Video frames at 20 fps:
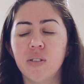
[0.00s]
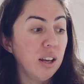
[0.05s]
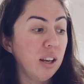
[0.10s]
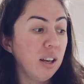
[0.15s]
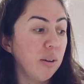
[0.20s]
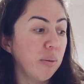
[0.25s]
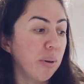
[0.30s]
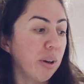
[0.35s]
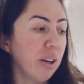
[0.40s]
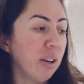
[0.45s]

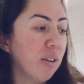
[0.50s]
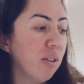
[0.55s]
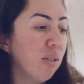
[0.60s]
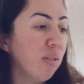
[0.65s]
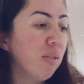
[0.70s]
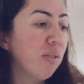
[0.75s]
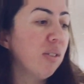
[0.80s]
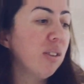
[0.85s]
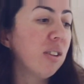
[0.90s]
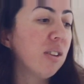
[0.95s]
Anyway,
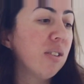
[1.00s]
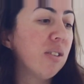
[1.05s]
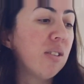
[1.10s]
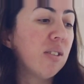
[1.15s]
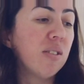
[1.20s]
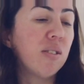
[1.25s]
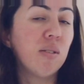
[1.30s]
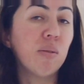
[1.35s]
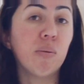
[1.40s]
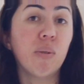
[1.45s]
hopefully this
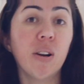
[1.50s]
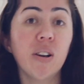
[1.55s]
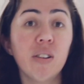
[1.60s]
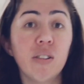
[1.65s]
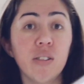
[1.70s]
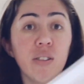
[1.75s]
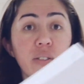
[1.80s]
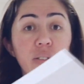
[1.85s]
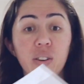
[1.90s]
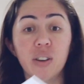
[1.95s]
is the
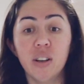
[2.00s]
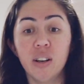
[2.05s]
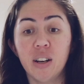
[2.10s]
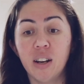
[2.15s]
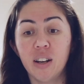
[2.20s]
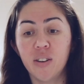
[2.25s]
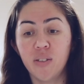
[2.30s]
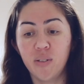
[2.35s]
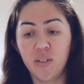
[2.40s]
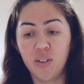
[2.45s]
rest of it.
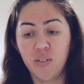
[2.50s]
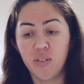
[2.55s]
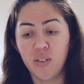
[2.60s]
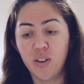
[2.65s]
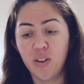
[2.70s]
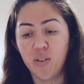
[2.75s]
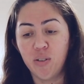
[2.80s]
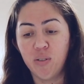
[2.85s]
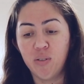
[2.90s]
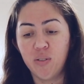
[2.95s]
I don't even
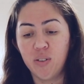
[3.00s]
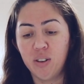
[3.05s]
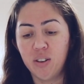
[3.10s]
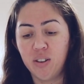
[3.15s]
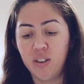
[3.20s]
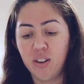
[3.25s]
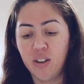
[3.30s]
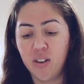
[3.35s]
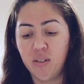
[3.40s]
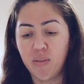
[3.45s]
know if it
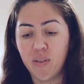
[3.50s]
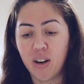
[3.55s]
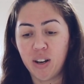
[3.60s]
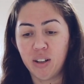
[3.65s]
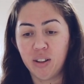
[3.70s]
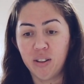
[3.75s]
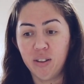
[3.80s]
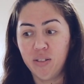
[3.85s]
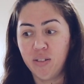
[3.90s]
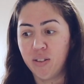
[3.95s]
did it
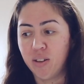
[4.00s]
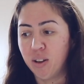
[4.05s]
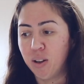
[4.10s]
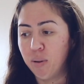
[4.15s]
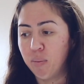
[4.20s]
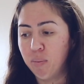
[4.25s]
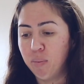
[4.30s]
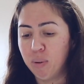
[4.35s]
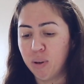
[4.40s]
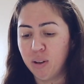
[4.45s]
right this
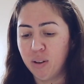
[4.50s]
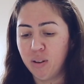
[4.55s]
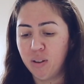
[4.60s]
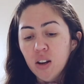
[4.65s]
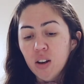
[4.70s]
time, but